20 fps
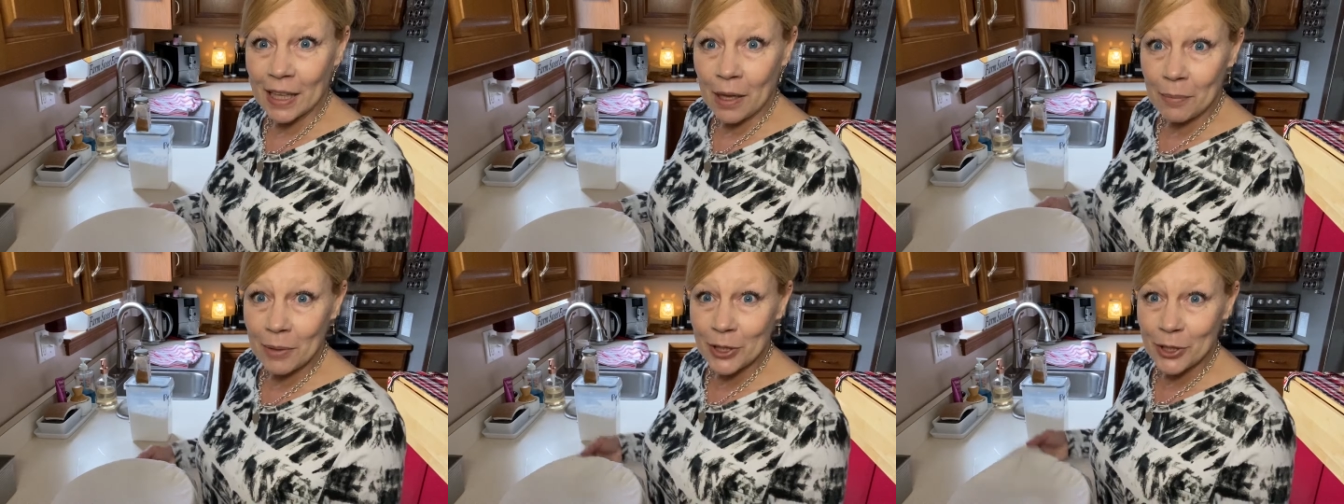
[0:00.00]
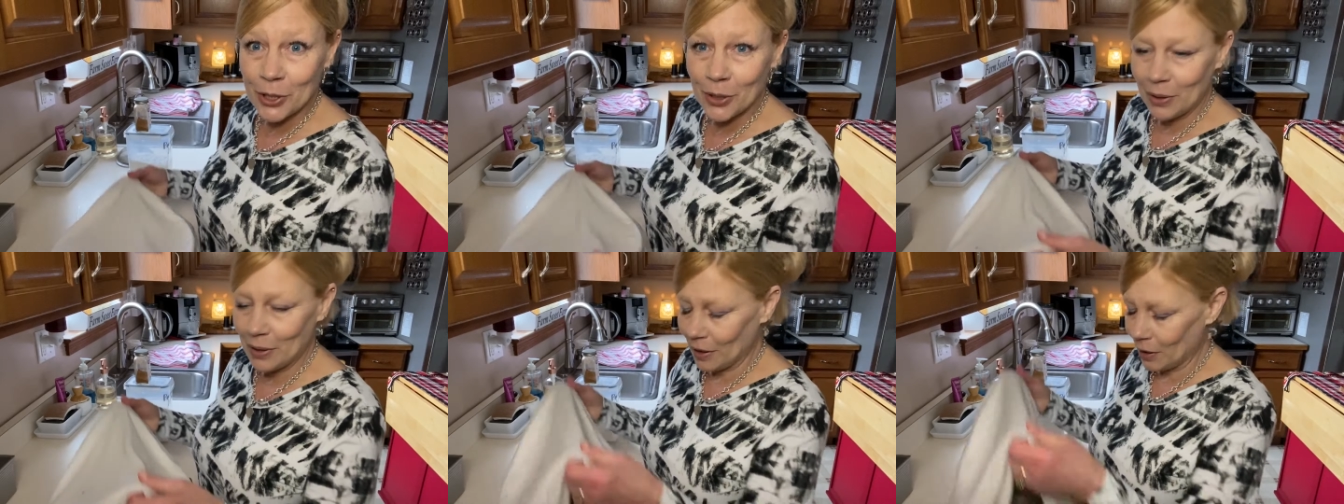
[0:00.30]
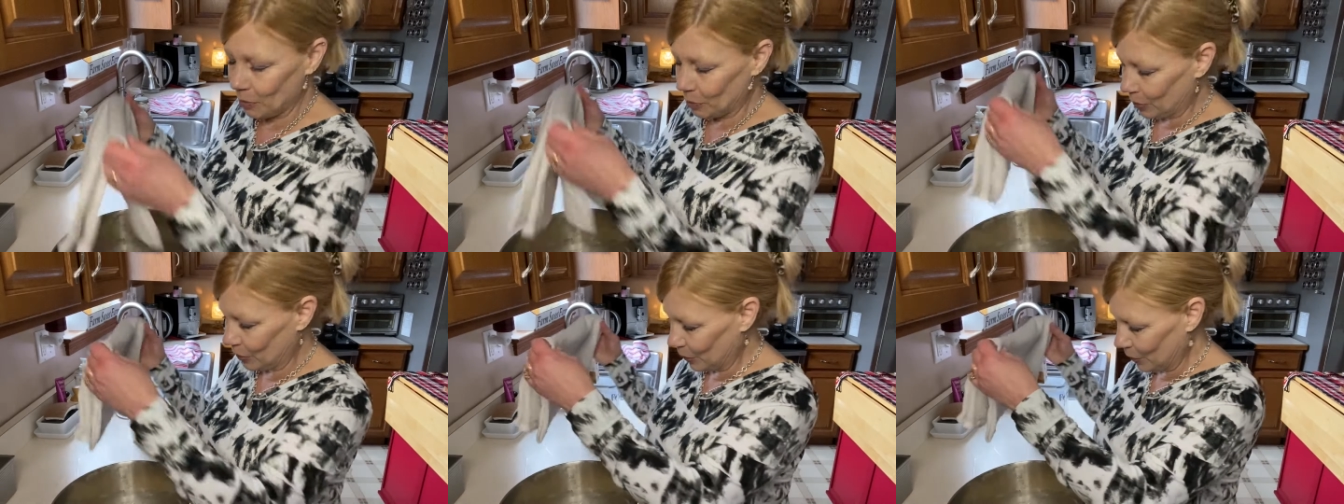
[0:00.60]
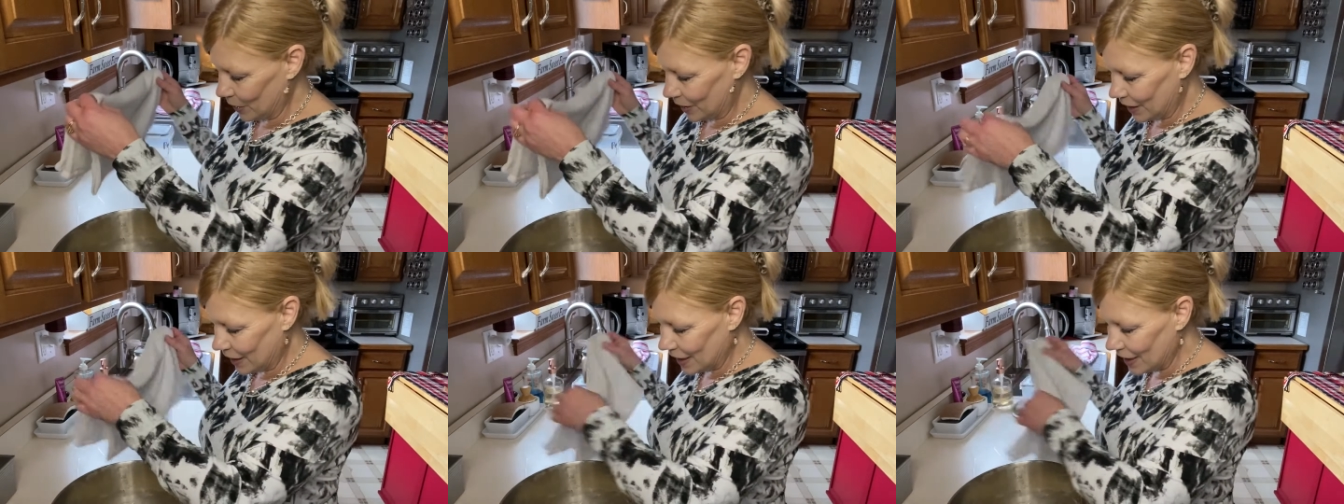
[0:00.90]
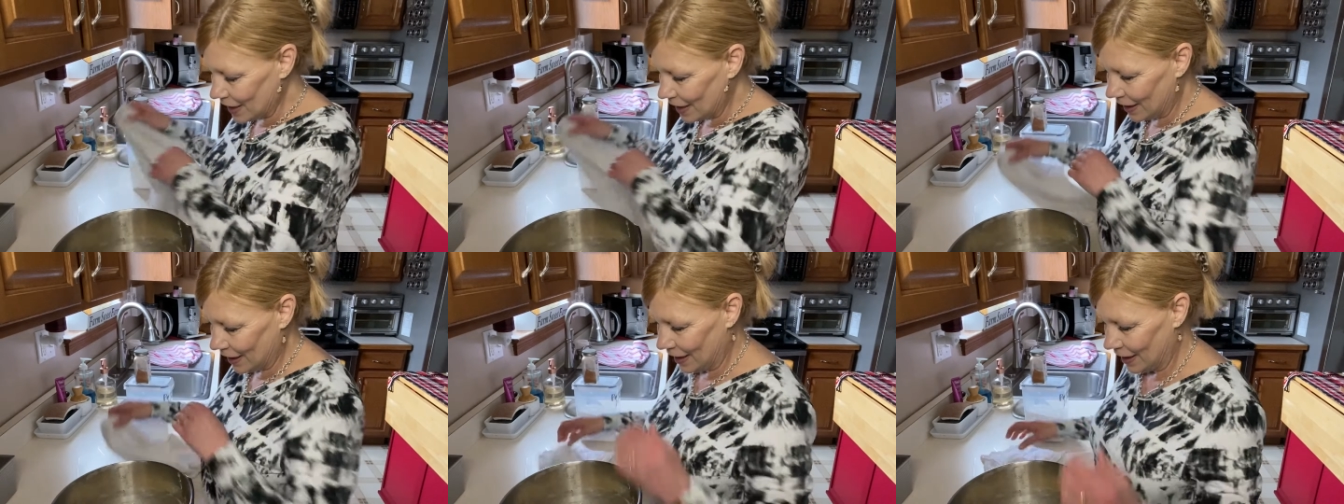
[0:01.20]
let me show you how
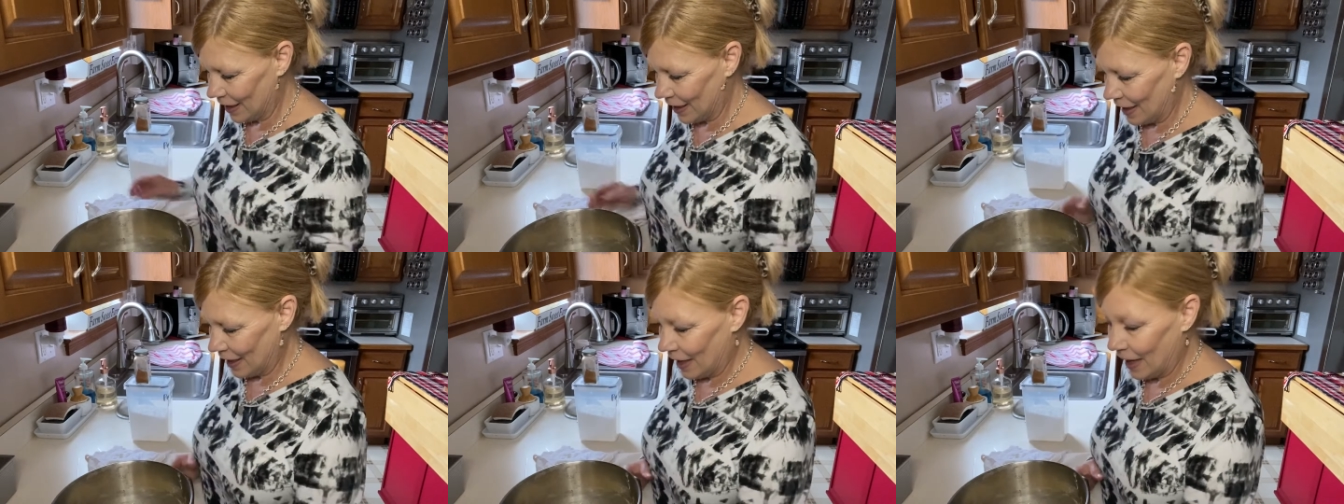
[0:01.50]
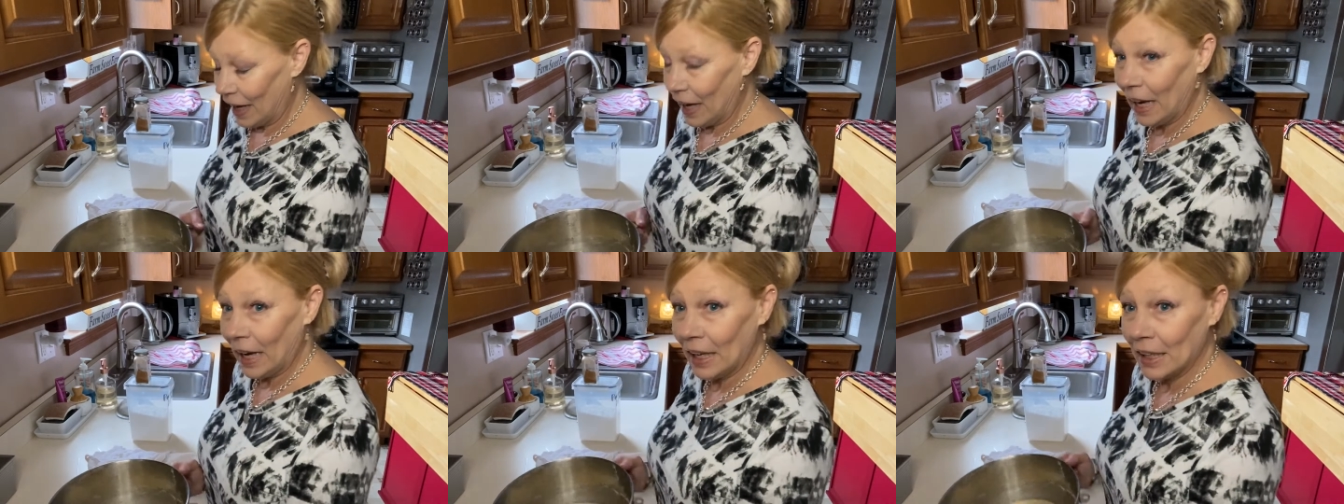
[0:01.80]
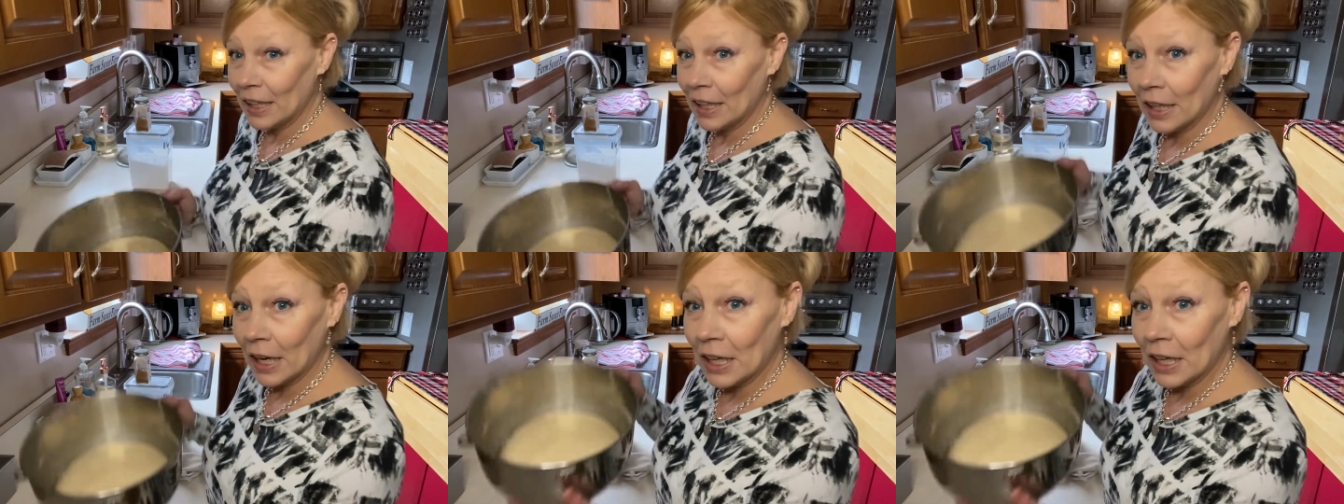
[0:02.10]
pretty and